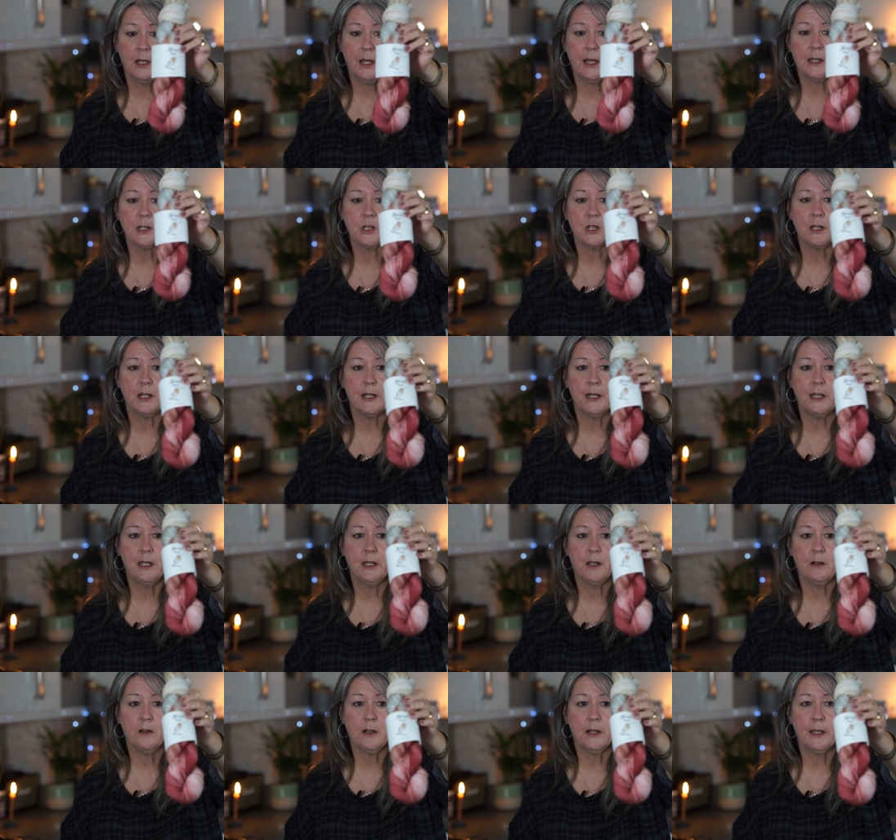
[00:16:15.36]

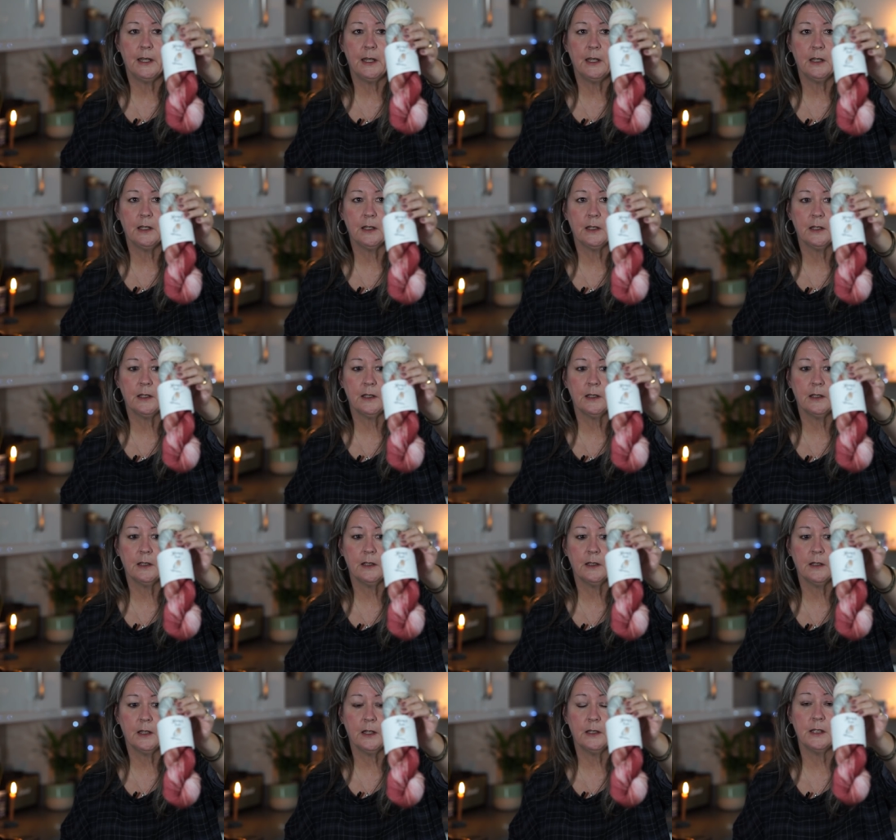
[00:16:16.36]
Actually,
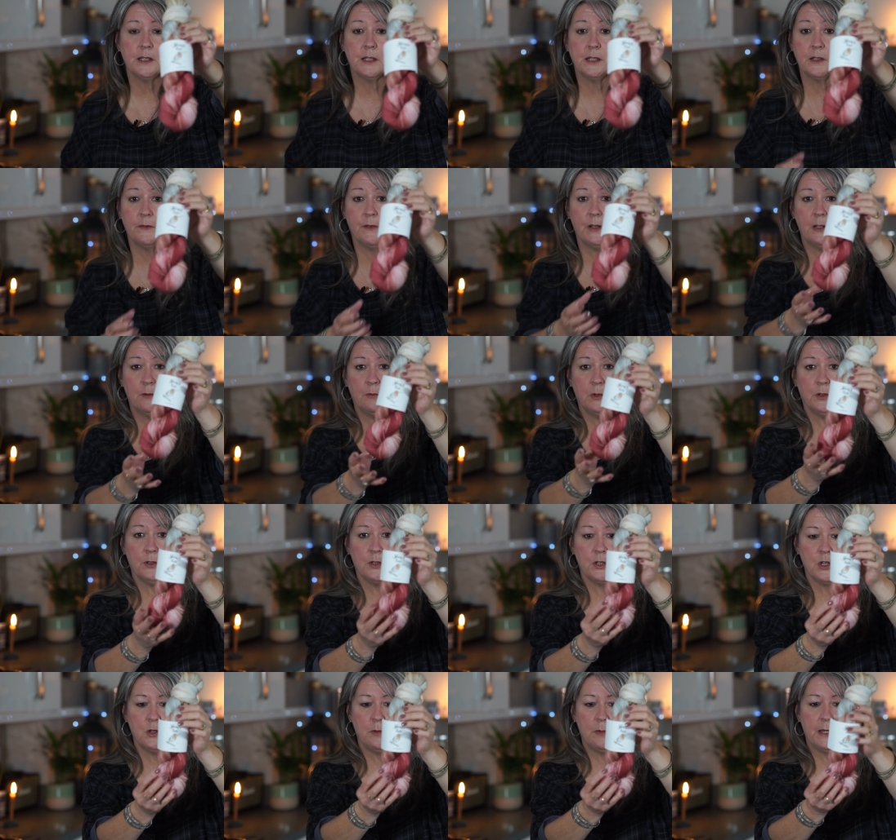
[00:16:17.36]
and this is available on
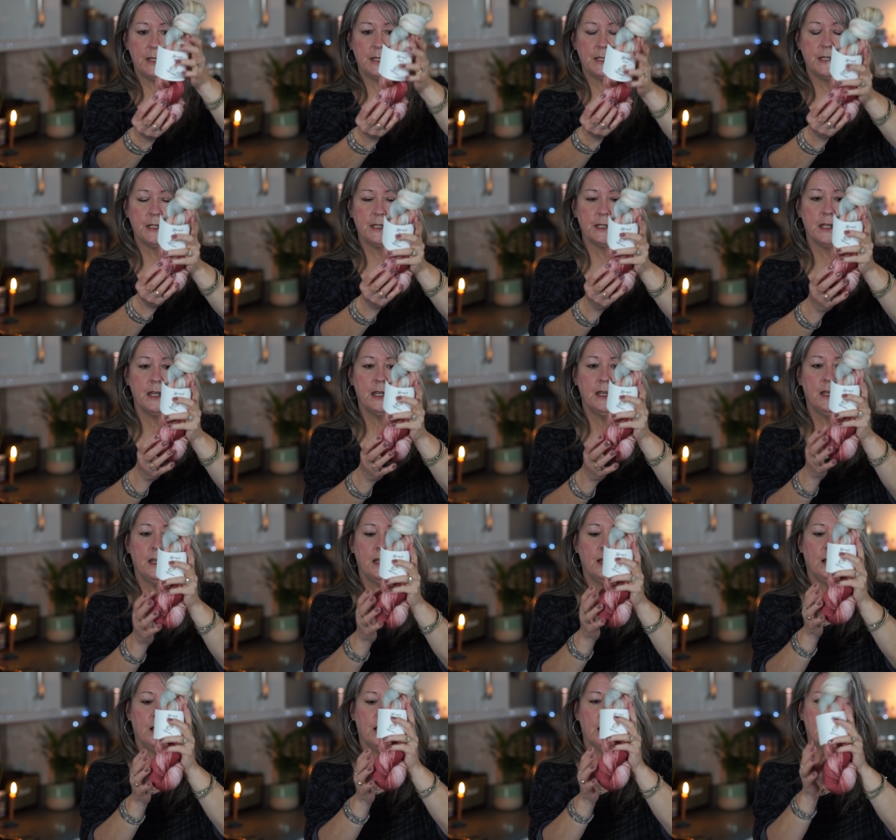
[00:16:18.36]
the two bases,
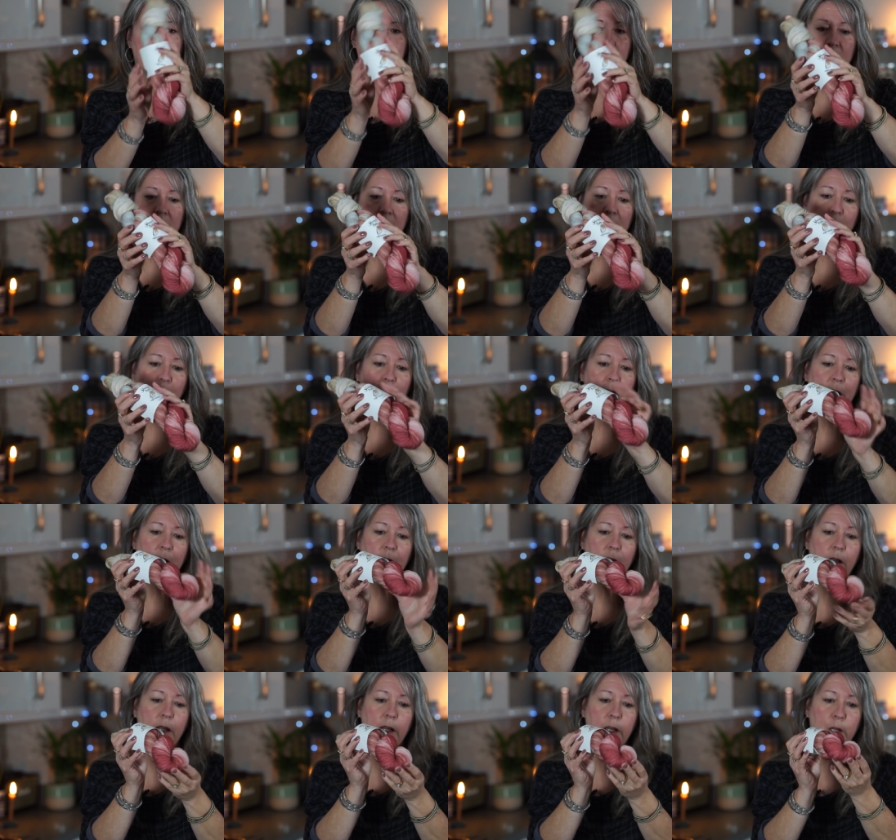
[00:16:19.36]
I actually
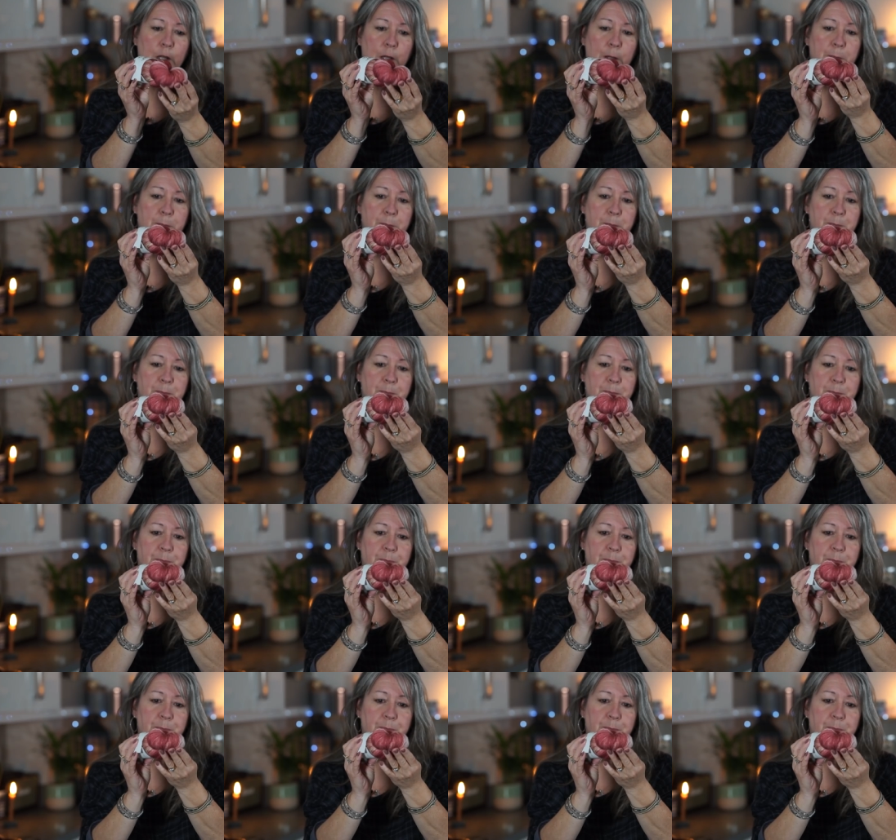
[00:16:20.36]
will